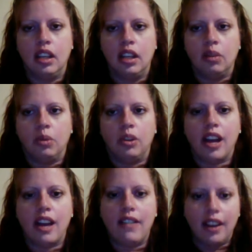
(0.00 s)
when you're
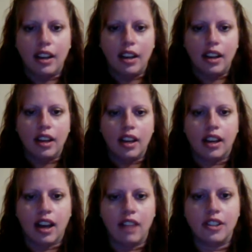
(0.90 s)
having a
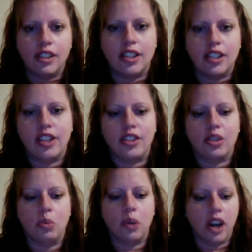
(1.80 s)
conversation that's a
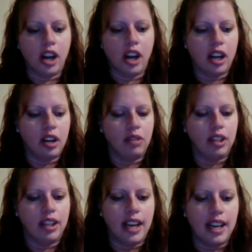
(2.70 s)
work
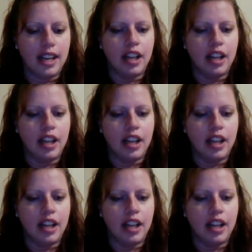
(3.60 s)
related,